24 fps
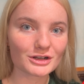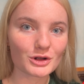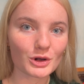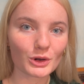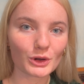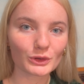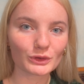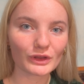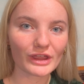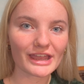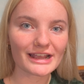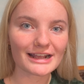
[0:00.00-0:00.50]

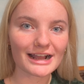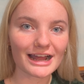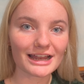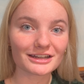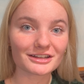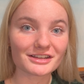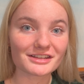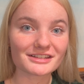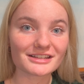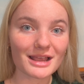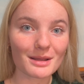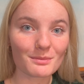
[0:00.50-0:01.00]
cold lake on
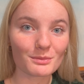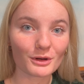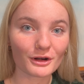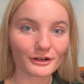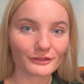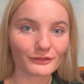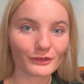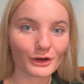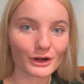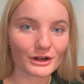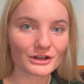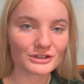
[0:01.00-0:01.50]
December
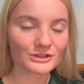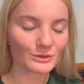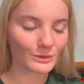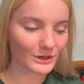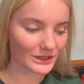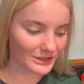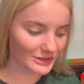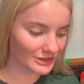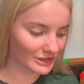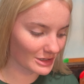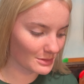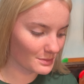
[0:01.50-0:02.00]
1st, where
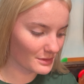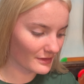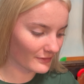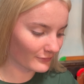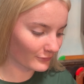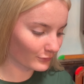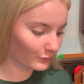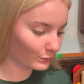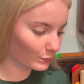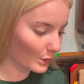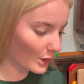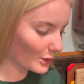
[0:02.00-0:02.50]
it's gonna be
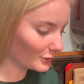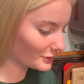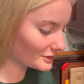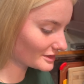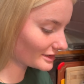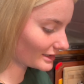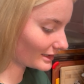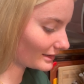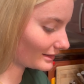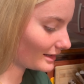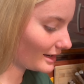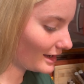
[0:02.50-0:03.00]

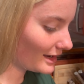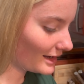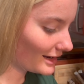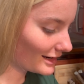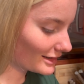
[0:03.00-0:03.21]
frozen.